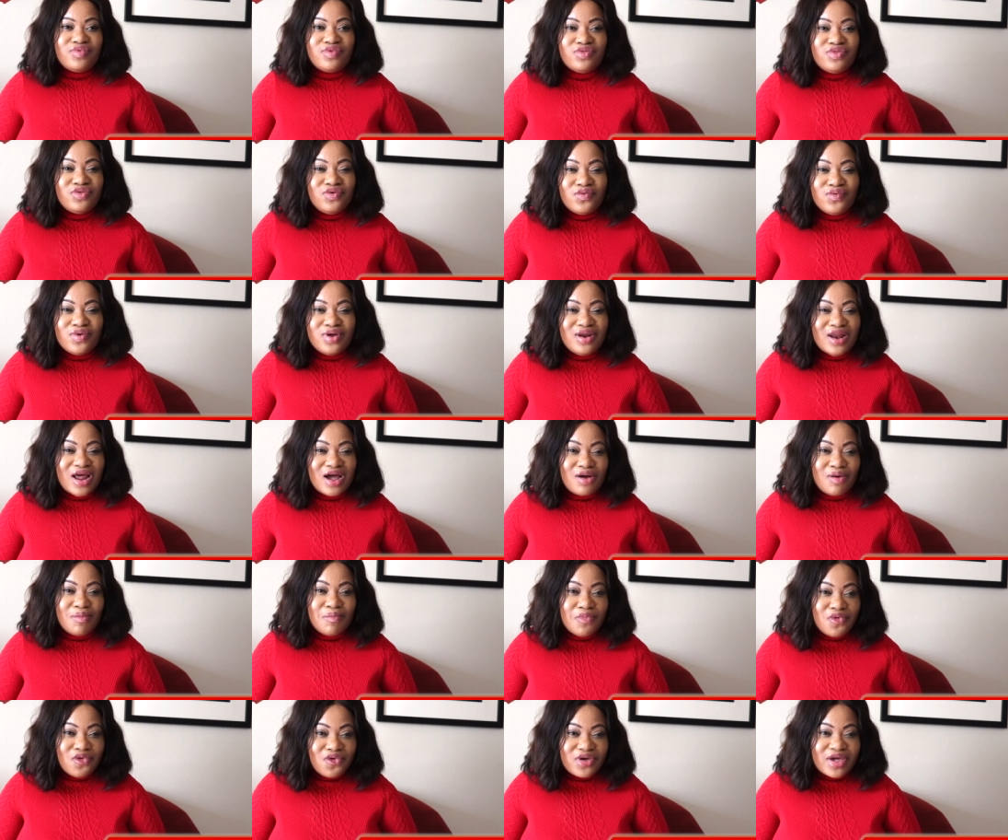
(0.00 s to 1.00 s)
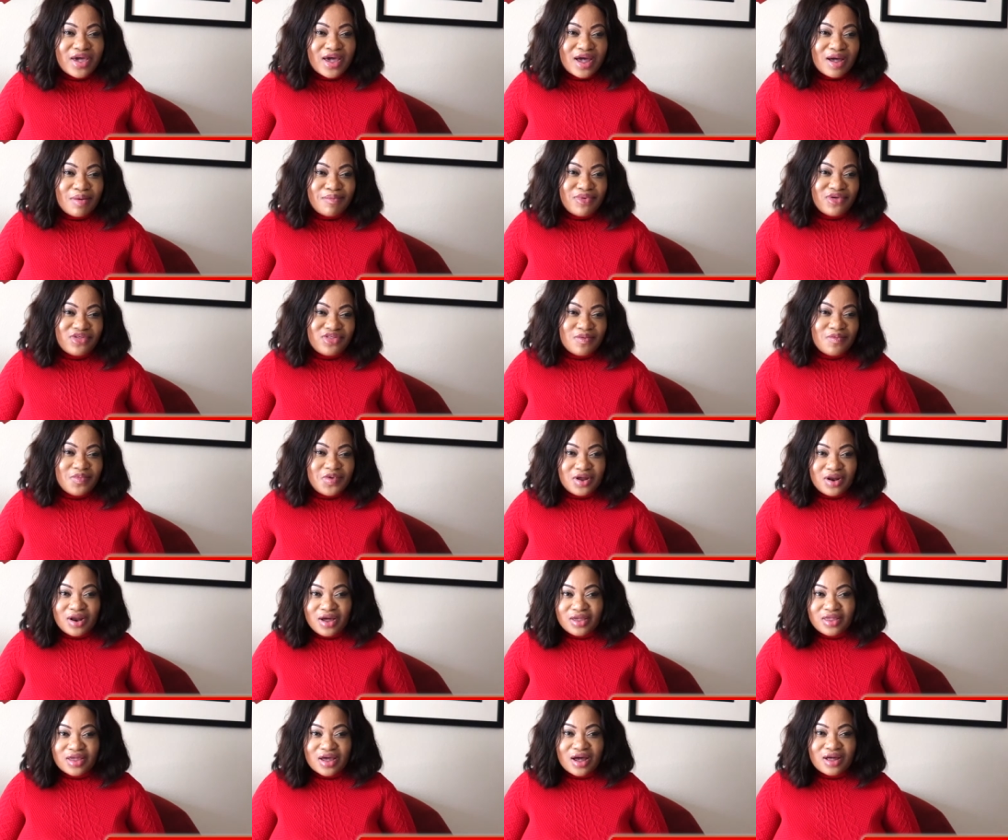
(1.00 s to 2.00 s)
doing like a boot camp or something
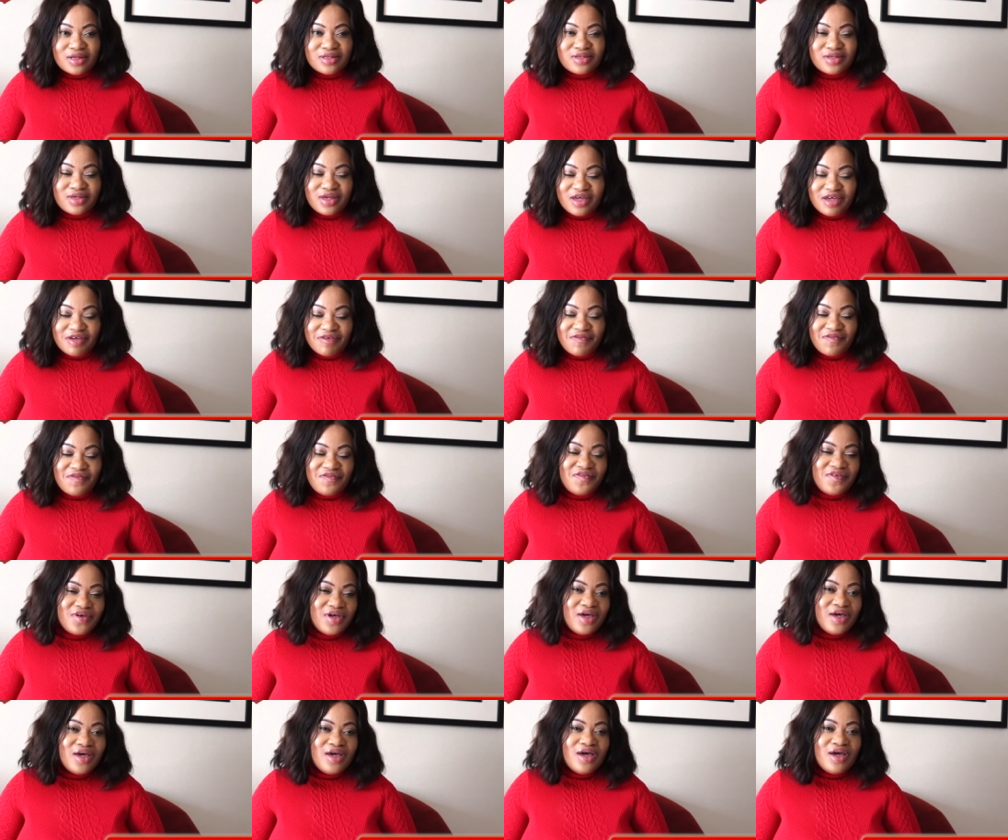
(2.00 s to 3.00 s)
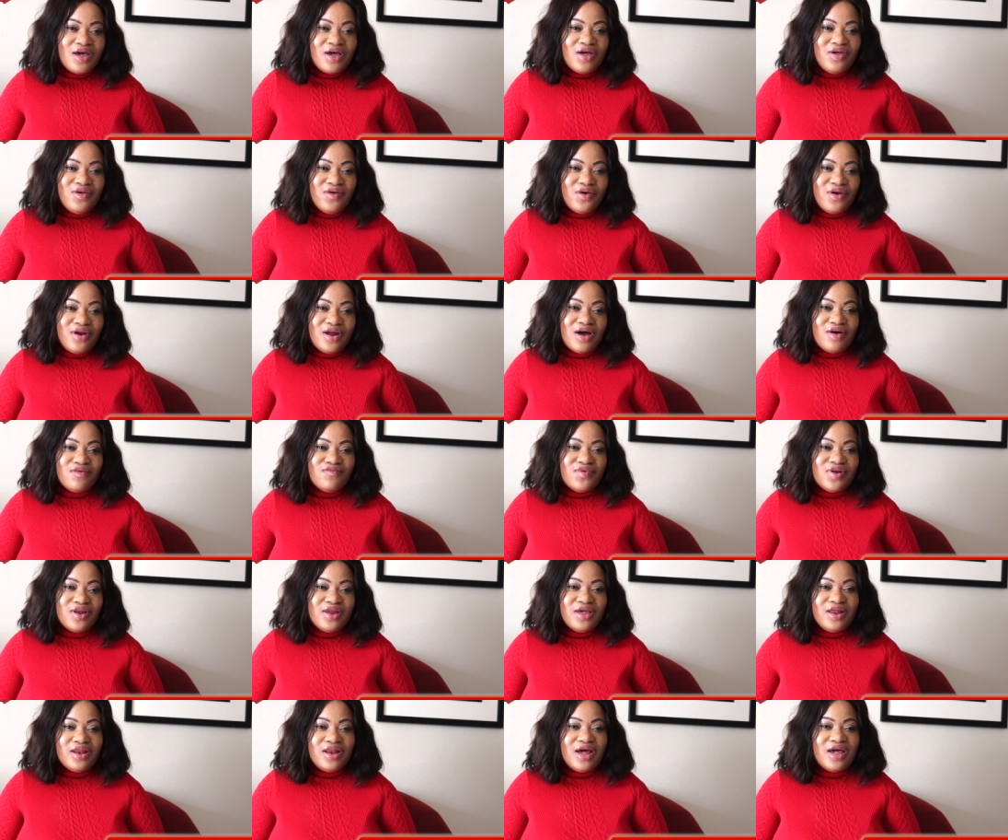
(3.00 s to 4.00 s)
like that if you're not
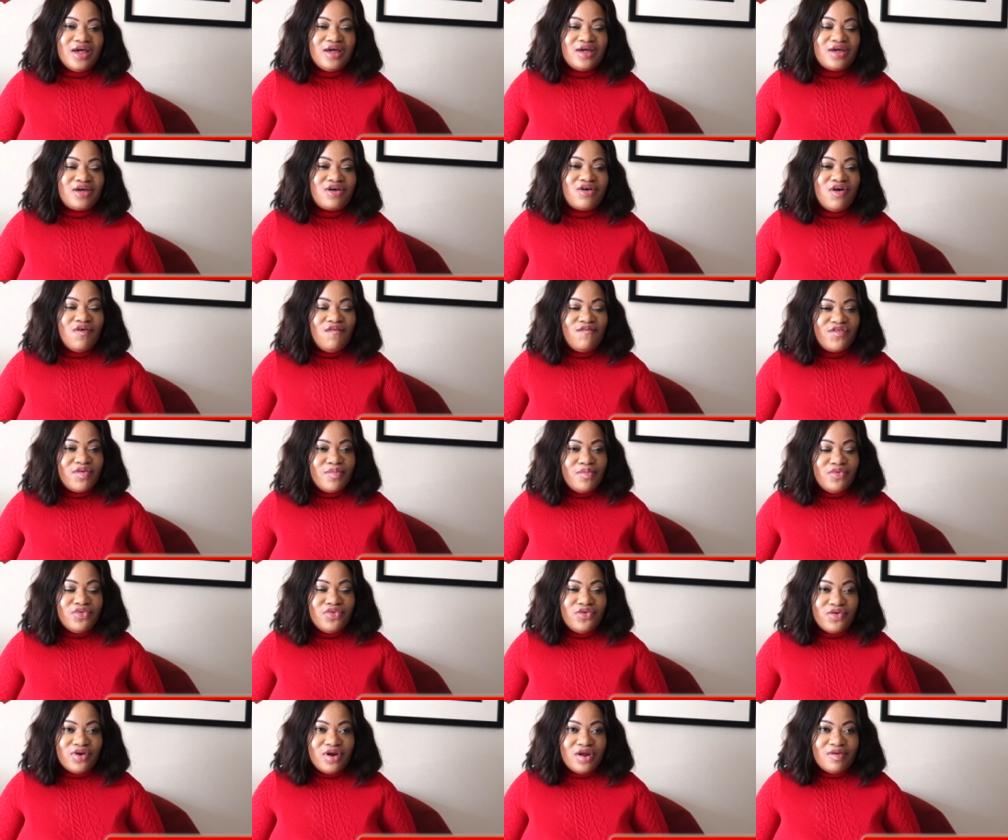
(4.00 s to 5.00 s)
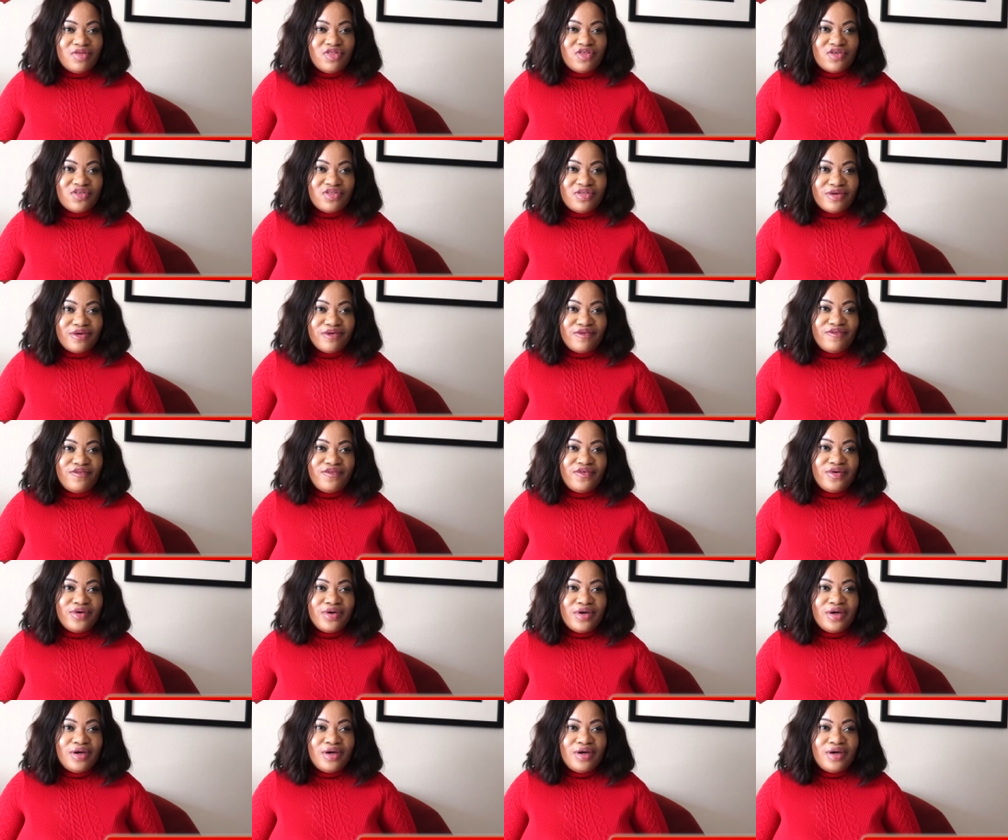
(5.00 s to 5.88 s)
really like comfortable doing it yourself.